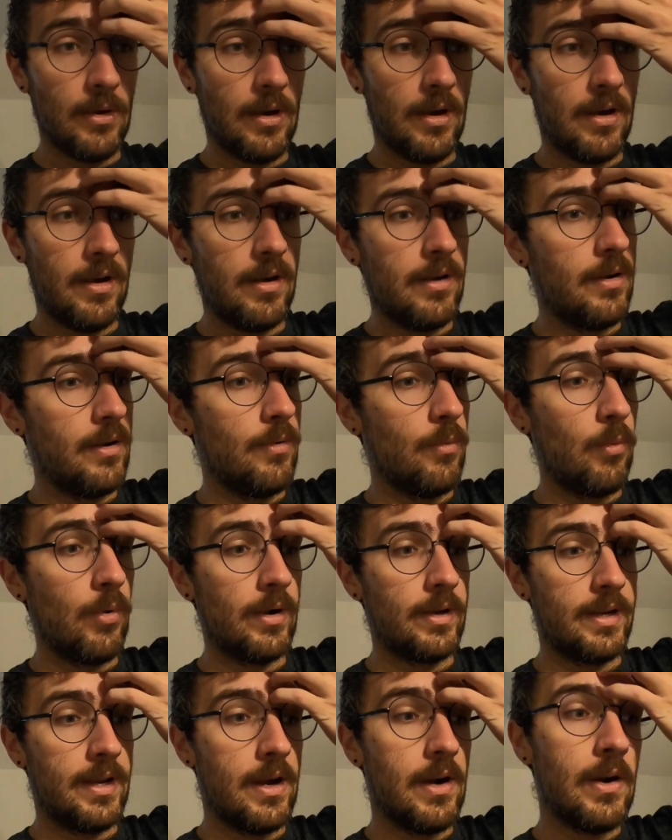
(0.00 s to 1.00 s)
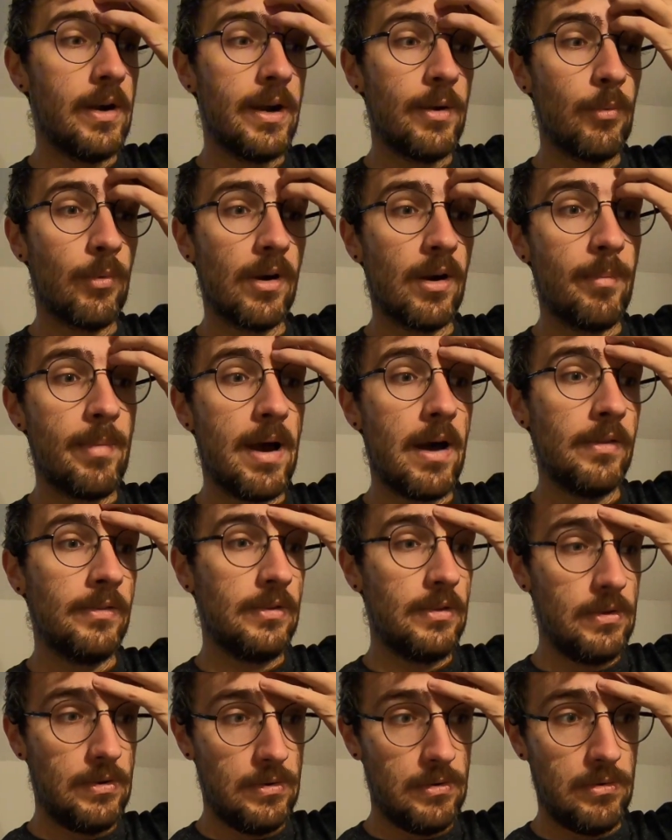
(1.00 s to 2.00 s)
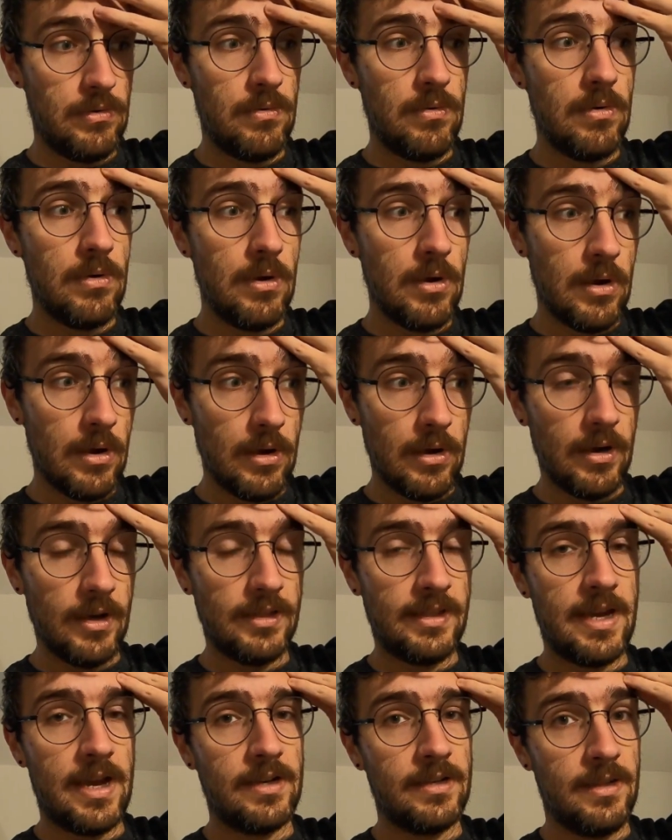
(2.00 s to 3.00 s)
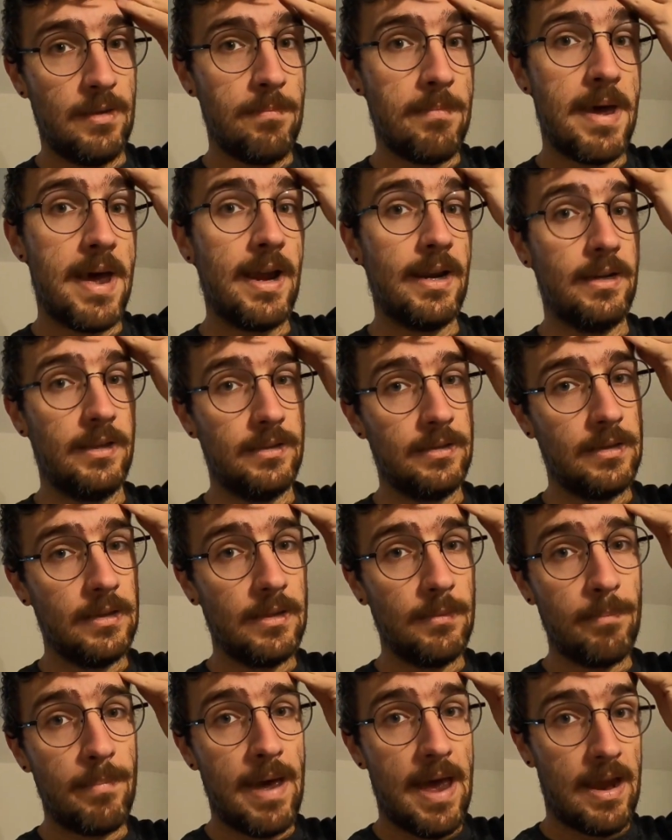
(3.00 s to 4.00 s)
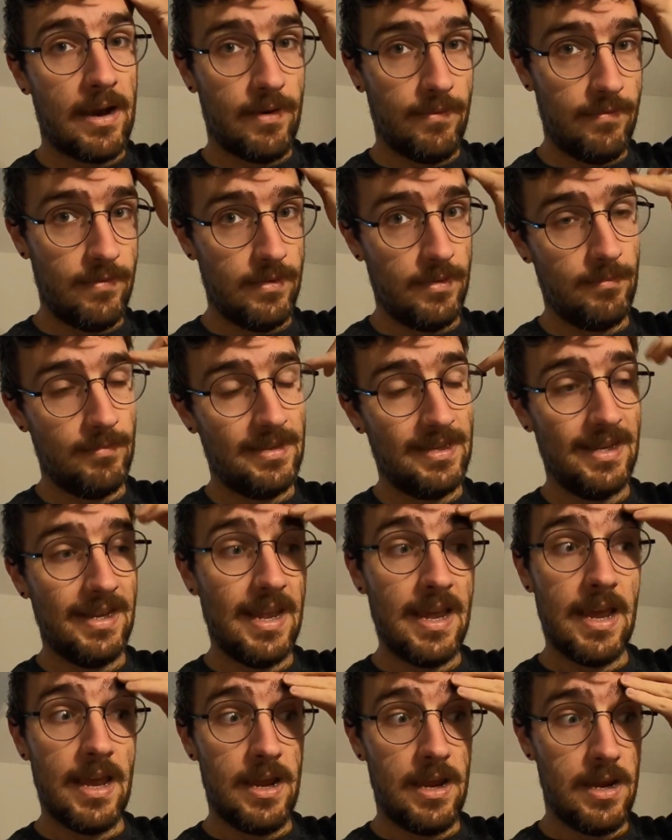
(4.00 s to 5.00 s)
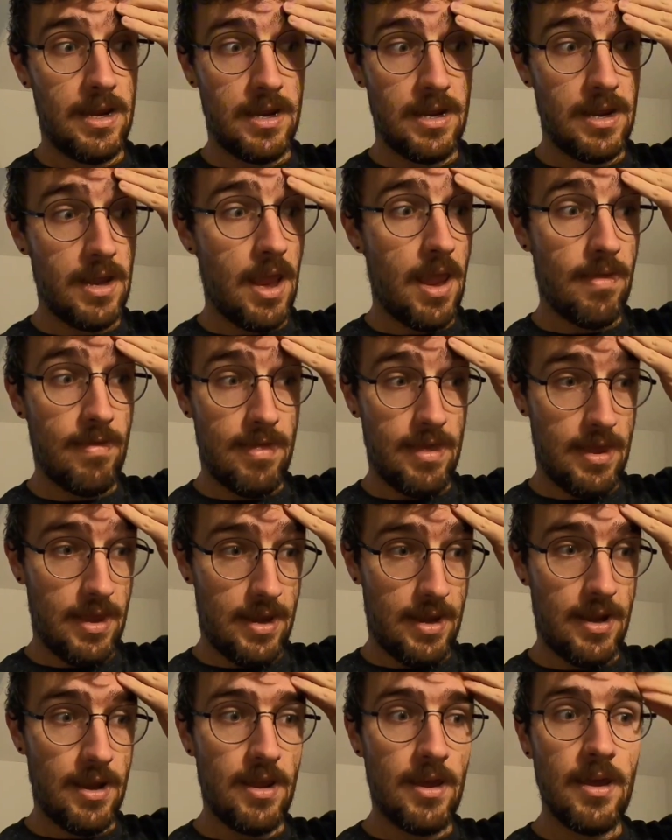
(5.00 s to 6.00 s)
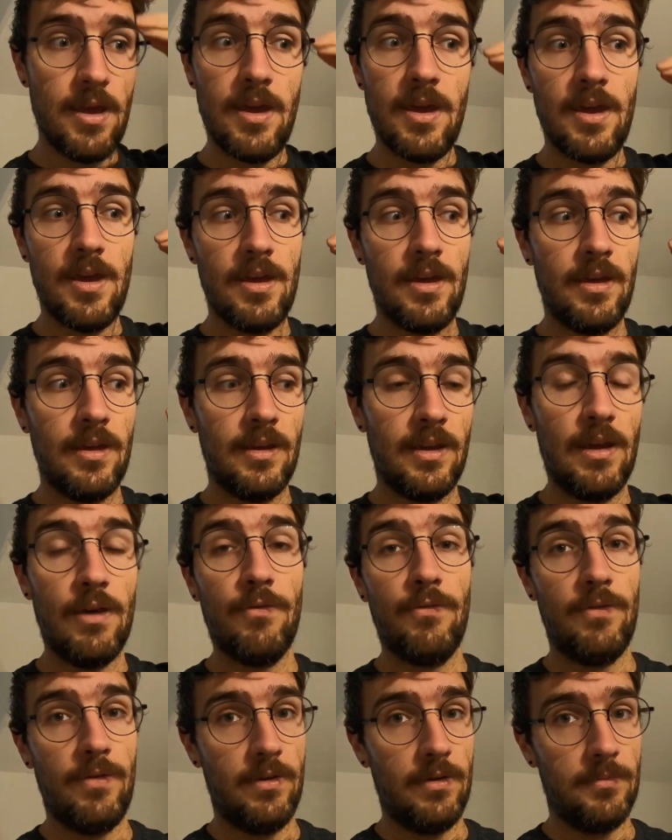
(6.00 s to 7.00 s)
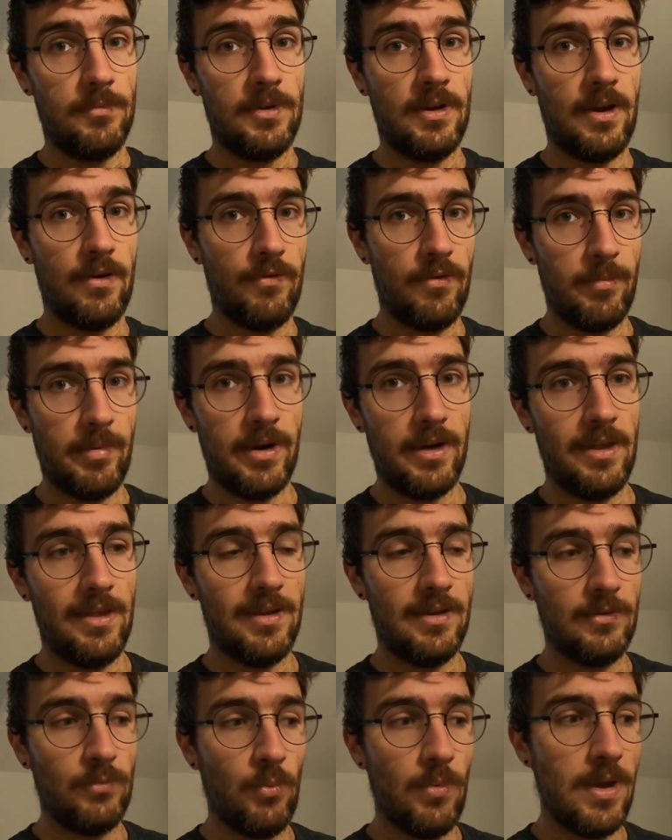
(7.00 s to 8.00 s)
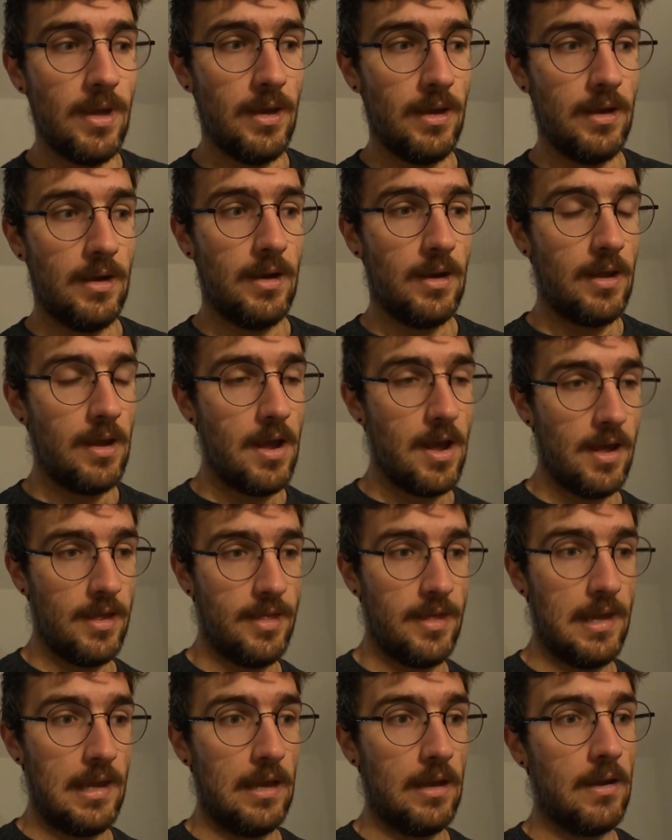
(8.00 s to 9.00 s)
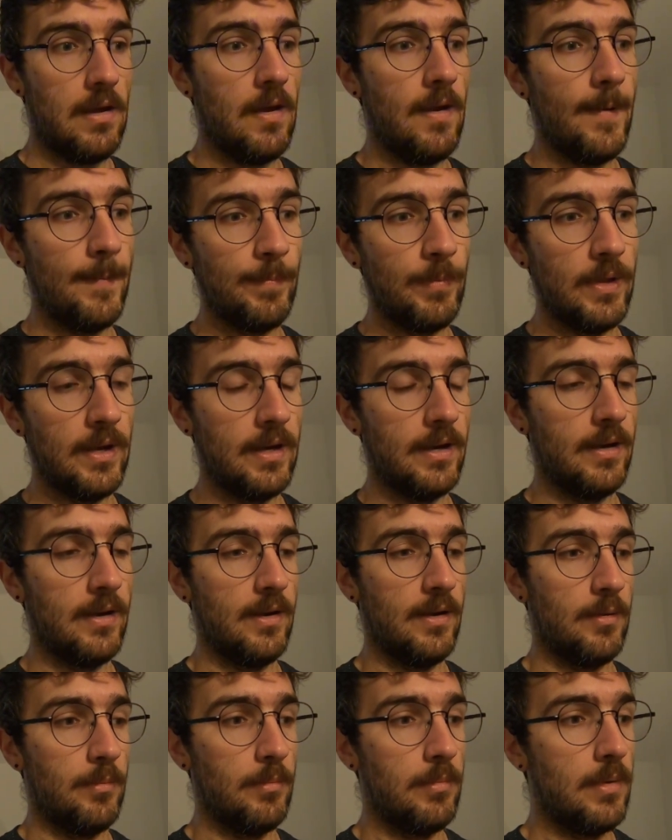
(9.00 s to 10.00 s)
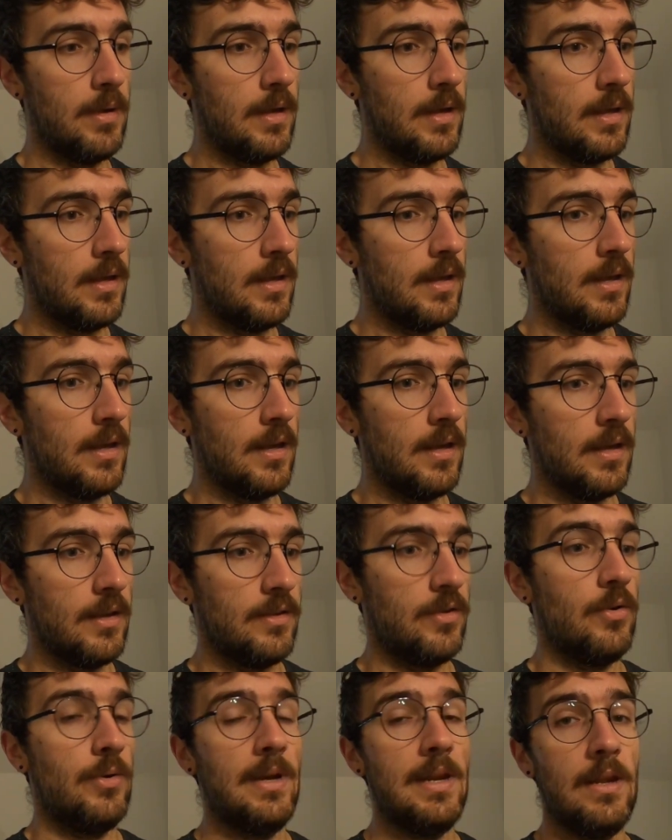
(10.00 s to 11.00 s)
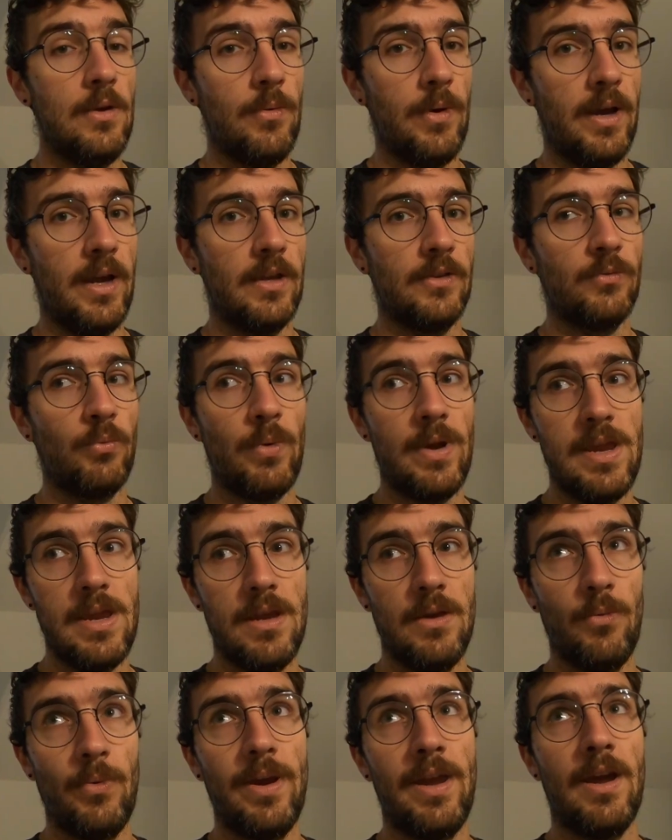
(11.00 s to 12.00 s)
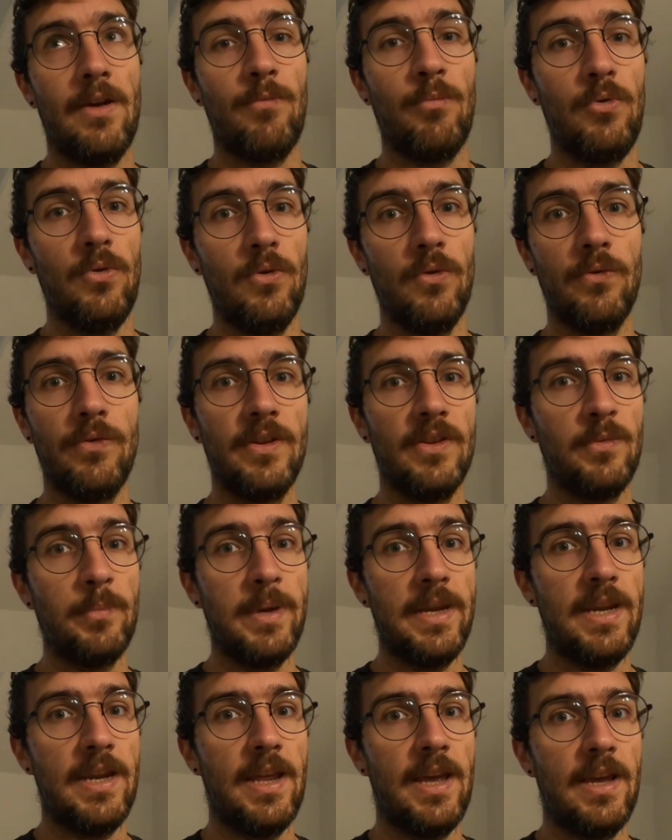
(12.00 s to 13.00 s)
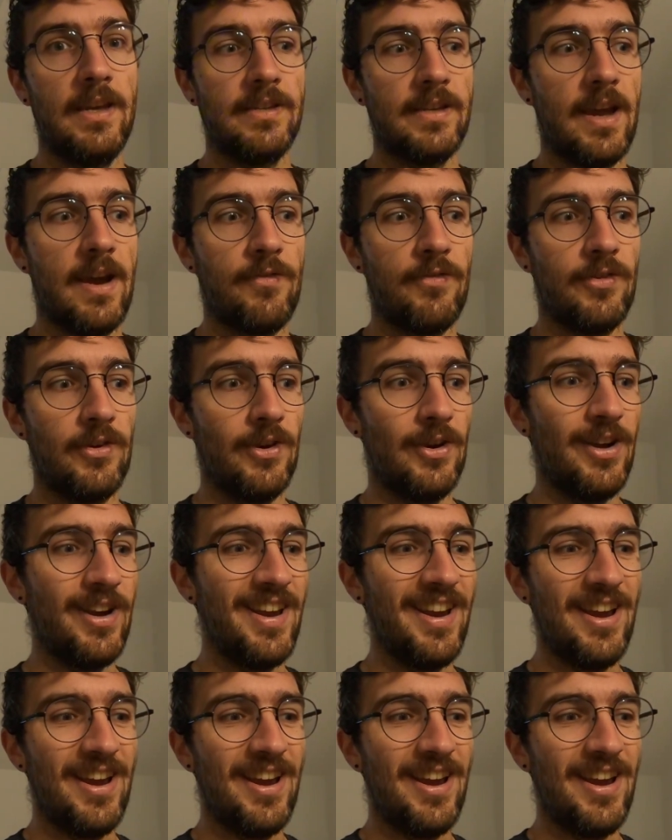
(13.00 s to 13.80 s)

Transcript: worked out, and we're about to attach the magnets to the back of them today and then gift them to everybody this weekend, I think. So anyways, we have moved. It's many days after